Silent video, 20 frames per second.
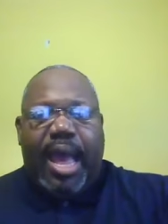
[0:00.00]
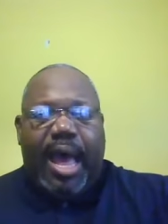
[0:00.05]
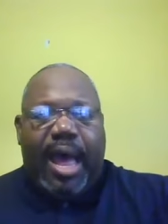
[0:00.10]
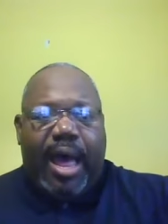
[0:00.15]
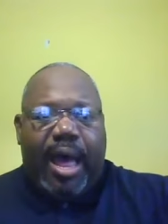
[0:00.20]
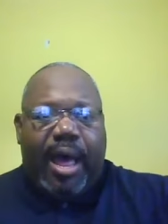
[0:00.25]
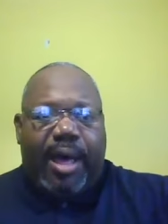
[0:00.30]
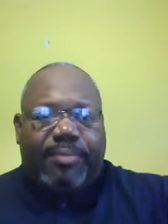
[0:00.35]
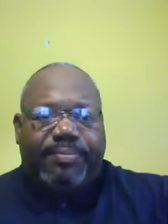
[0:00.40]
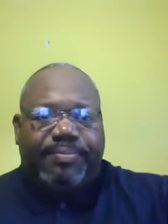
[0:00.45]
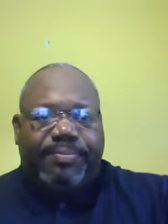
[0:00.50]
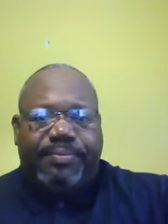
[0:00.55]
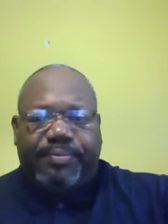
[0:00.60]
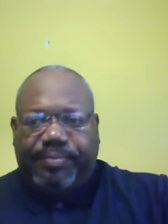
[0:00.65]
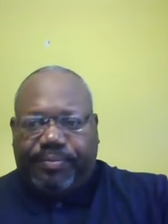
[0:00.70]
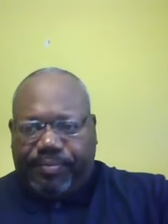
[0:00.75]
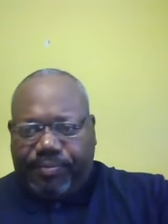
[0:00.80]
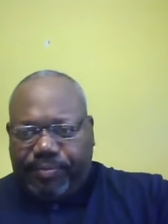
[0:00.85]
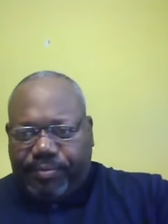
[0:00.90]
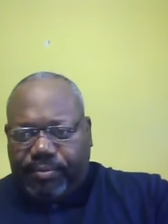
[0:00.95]
Um,
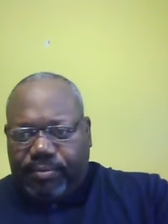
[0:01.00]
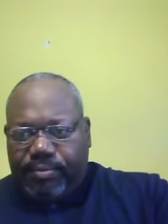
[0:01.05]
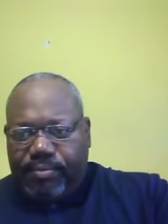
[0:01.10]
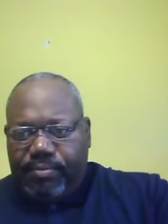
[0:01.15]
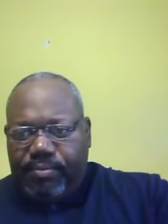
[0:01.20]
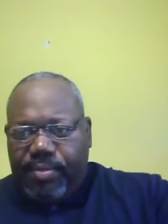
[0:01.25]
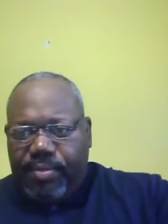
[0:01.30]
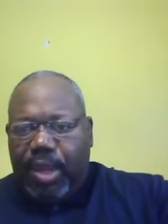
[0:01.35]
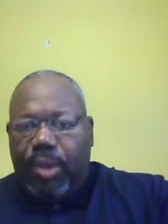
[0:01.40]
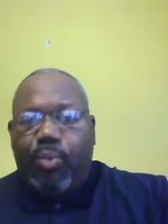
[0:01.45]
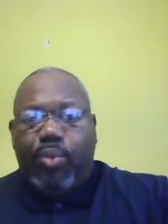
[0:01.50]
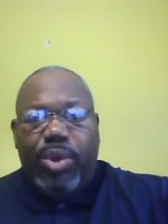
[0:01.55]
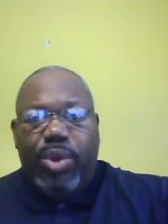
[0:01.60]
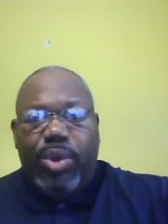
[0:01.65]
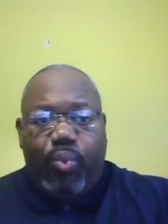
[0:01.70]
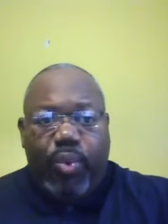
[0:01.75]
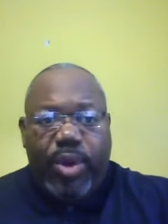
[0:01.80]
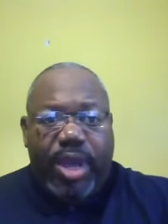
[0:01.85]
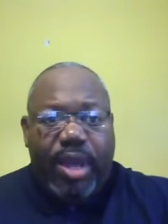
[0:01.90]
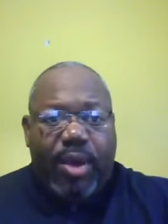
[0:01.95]

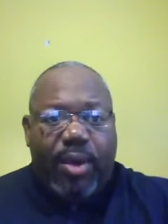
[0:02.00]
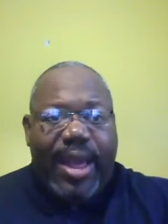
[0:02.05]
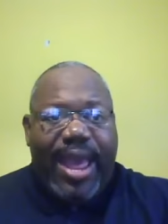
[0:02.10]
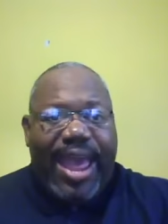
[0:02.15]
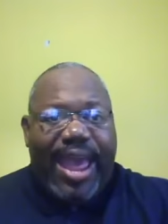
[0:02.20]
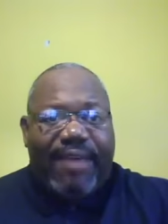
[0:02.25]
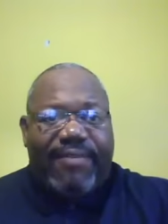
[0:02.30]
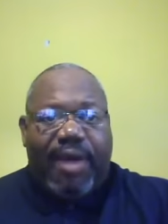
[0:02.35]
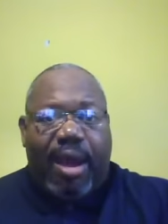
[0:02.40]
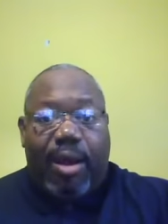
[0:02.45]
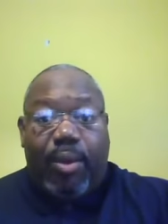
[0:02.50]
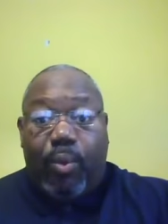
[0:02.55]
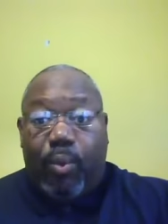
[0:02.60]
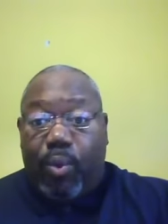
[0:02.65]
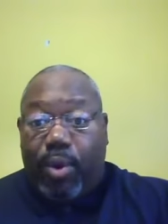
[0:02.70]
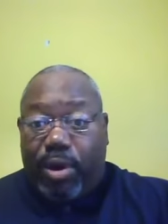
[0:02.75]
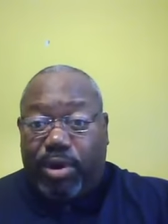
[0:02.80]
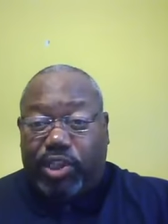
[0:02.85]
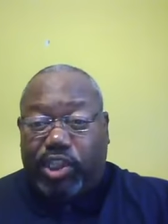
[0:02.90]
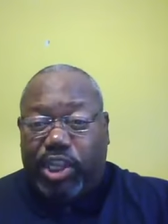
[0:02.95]
we will have our
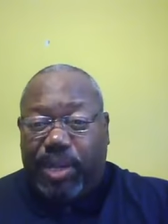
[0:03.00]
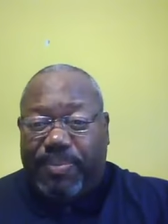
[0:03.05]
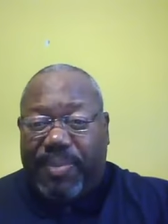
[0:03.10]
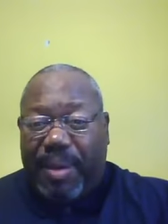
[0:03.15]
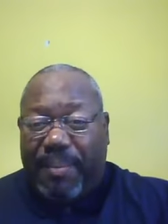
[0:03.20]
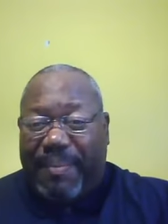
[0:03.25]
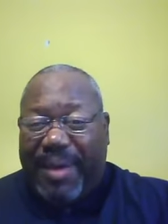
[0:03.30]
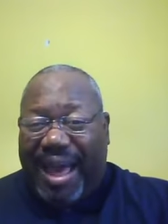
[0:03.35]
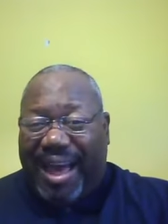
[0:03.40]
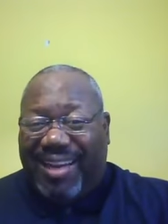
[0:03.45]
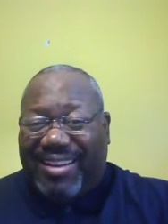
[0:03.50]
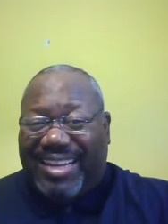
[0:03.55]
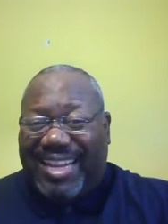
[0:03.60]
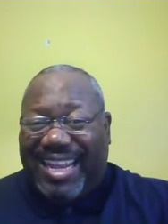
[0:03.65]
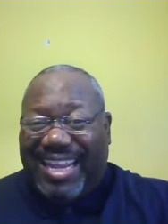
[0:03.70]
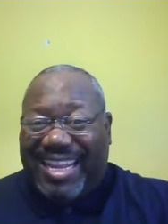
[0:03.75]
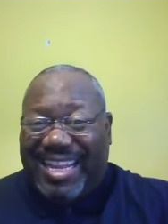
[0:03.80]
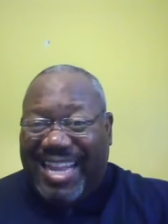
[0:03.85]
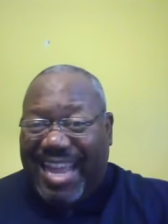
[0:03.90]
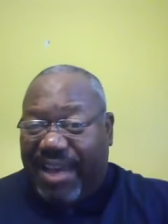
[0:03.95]
worship about
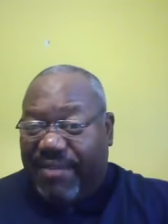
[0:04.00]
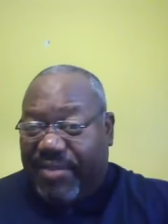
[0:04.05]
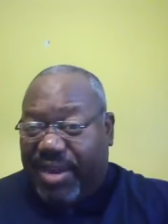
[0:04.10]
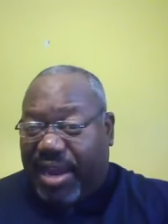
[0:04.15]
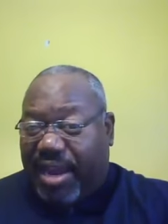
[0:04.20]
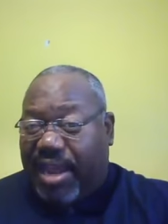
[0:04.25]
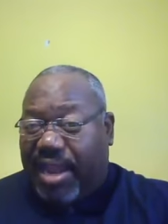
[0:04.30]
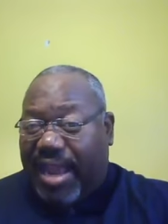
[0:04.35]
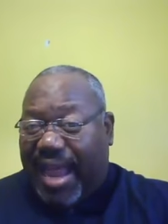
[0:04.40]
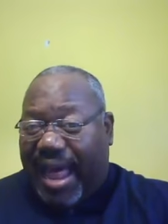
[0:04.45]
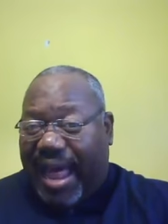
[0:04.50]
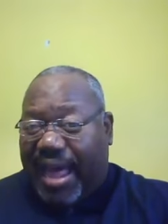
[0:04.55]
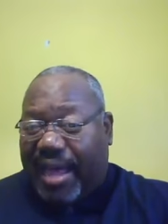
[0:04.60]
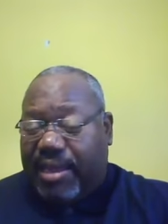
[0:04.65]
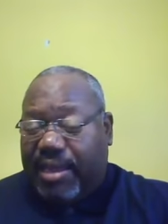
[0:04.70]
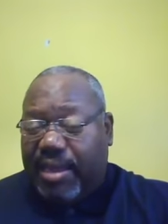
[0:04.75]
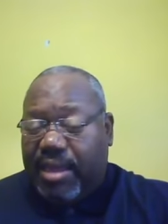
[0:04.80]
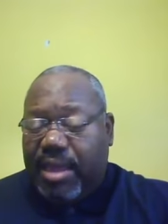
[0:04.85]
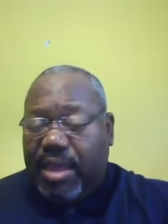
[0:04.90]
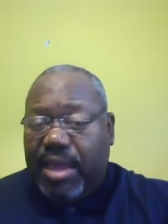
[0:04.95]
11
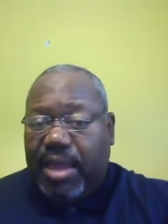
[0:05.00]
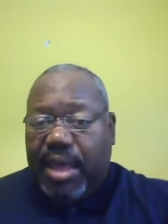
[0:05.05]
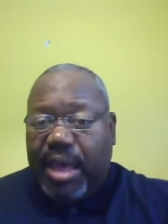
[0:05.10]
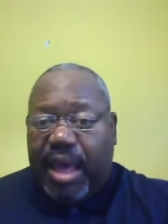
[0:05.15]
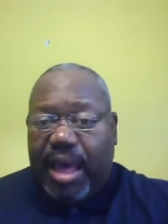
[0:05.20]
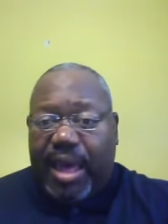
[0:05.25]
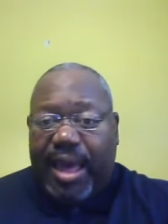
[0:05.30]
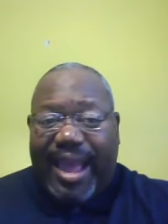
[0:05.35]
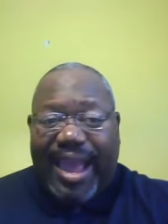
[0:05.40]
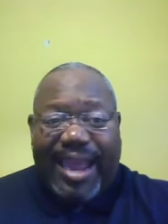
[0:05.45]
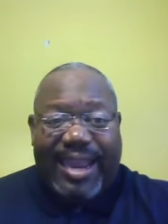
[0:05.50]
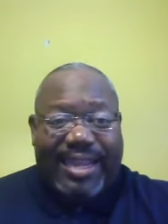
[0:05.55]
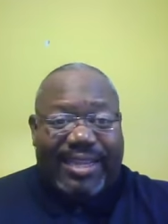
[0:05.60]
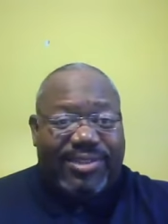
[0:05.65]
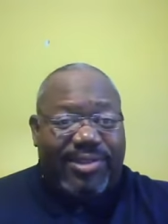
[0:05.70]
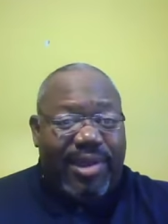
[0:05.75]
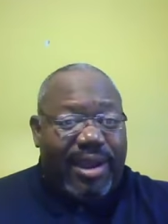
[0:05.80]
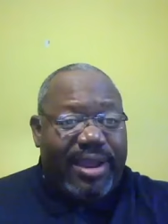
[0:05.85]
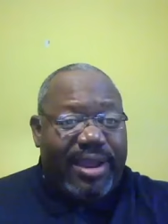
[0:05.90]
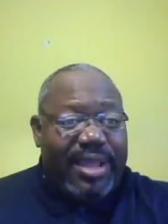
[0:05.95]
o'clock. Uh, I got to
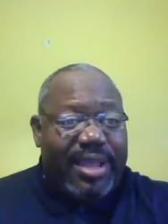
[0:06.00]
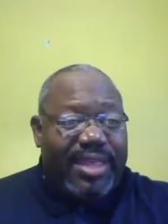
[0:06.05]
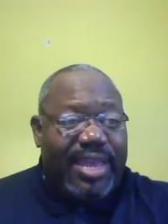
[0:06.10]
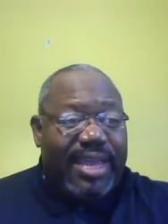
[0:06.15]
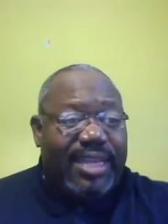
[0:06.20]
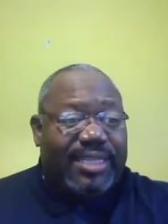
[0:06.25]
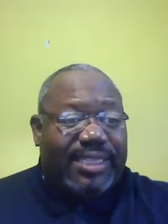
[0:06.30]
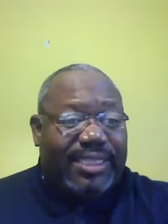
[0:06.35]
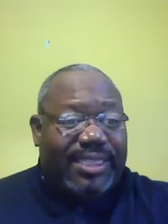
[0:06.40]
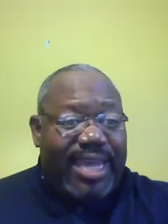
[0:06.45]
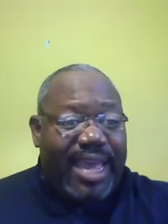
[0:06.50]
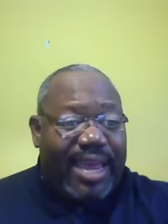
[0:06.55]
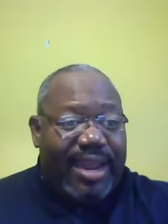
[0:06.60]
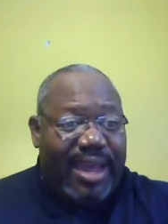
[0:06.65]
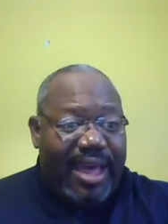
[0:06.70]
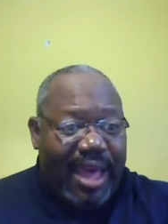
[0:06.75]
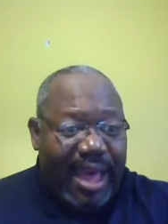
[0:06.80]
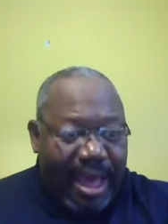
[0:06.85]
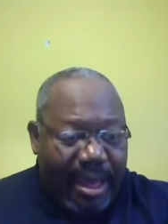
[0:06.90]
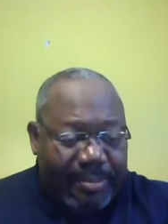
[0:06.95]
start getting things
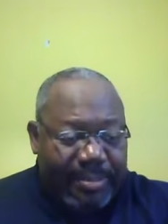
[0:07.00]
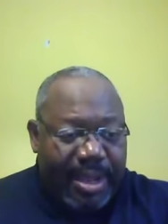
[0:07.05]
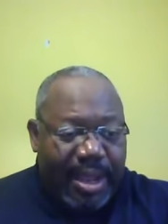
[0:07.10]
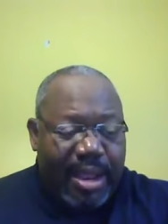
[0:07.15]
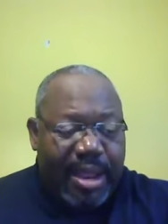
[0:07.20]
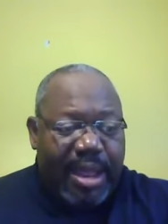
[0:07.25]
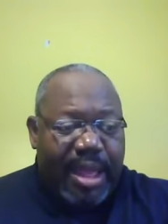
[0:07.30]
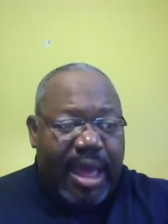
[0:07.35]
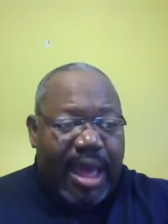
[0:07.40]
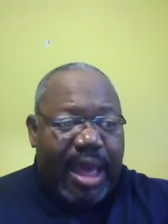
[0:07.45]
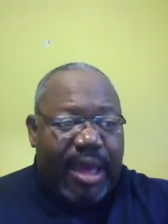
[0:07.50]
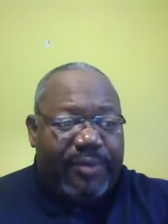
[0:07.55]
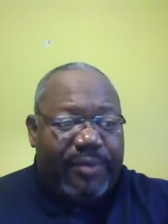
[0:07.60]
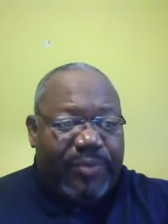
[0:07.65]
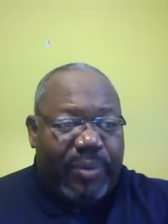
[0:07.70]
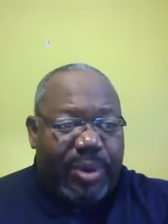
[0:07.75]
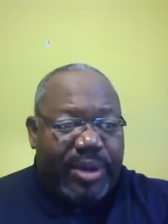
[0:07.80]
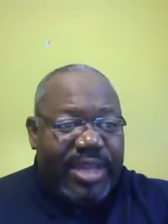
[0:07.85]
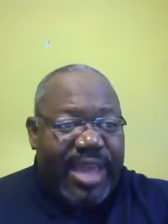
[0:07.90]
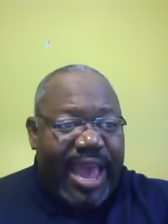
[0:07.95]
set up uh,
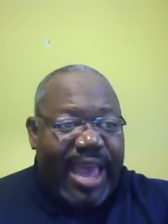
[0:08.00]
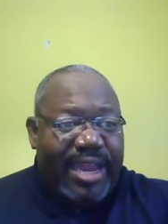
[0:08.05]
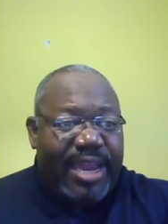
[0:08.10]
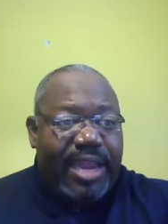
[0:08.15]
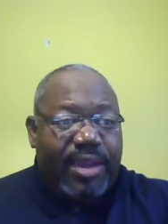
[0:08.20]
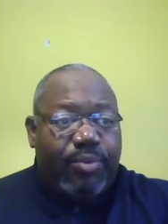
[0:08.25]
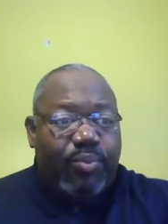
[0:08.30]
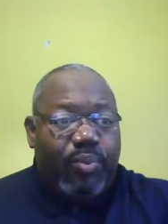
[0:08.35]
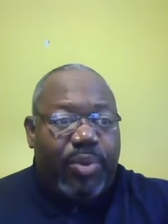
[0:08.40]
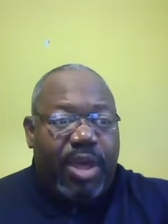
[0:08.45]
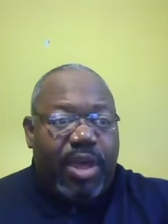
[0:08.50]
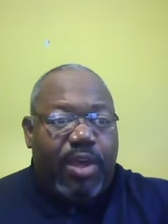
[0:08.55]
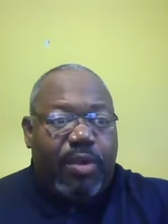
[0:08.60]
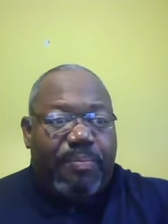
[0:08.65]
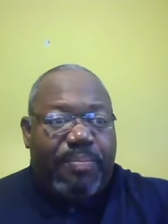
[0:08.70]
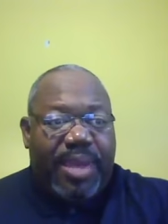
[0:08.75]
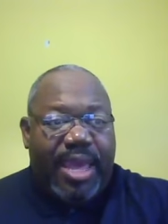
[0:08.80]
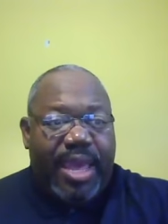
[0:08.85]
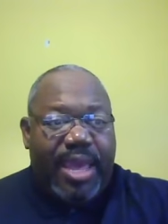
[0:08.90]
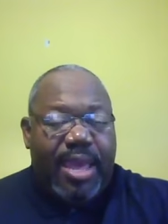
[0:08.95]
for that. It will
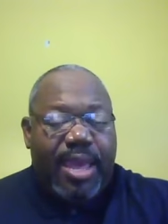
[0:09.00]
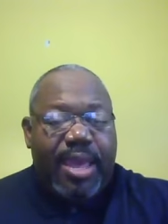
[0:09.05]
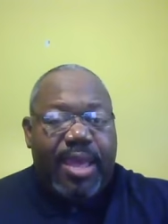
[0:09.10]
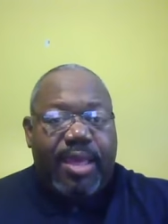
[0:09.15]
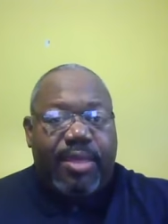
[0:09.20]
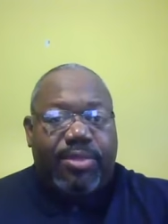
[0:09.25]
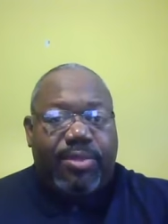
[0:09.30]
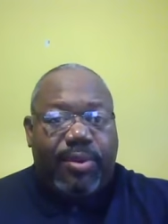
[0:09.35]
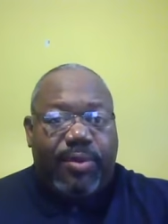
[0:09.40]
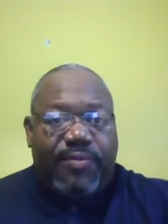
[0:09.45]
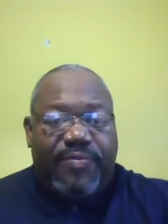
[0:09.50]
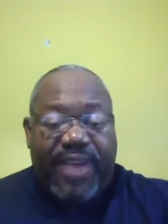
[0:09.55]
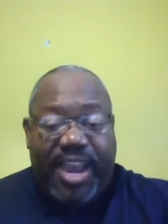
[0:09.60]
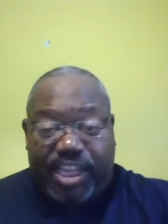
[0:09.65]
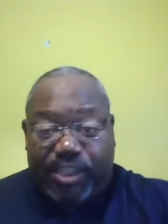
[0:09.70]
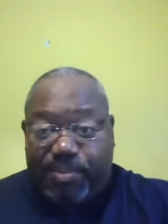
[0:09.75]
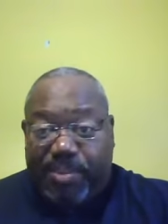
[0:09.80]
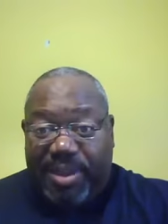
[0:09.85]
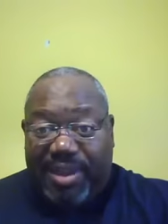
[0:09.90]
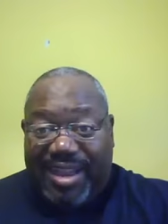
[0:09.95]
be through
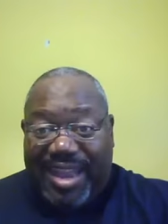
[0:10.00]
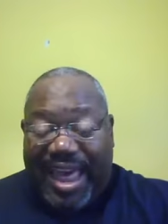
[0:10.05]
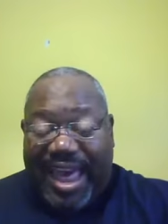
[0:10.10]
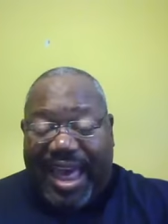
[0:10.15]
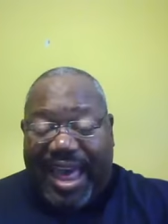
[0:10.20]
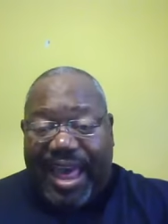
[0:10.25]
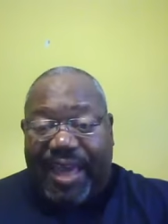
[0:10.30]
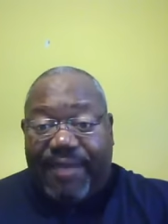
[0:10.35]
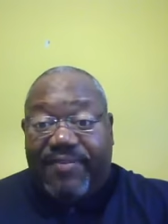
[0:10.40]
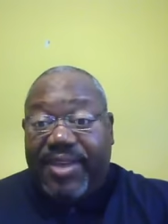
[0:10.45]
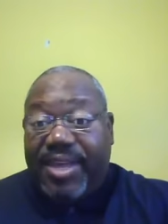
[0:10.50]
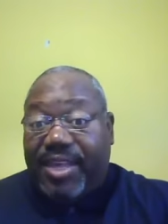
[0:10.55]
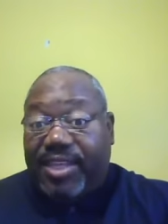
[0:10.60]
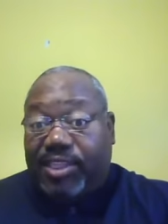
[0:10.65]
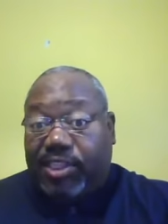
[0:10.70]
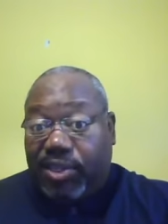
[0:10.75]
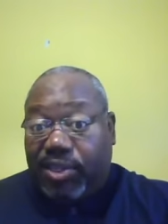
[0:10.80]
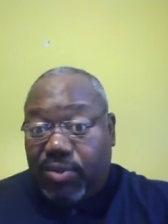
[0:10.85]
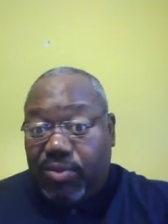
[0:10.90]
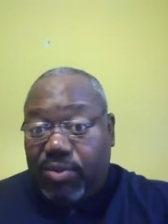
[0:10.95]
Facebook Live via
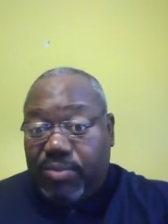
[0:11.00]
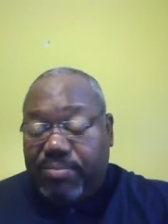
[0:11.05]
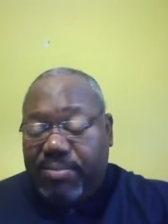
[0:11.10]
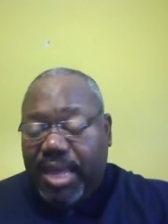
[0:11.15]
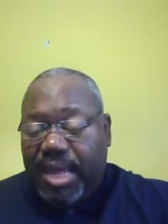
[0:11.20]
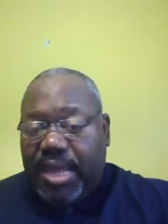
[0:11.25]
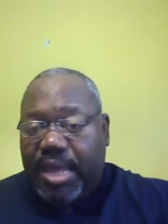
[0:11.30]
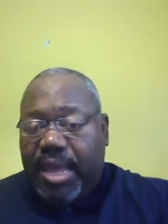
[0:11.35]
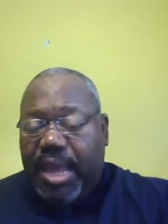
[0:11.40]
Zoom.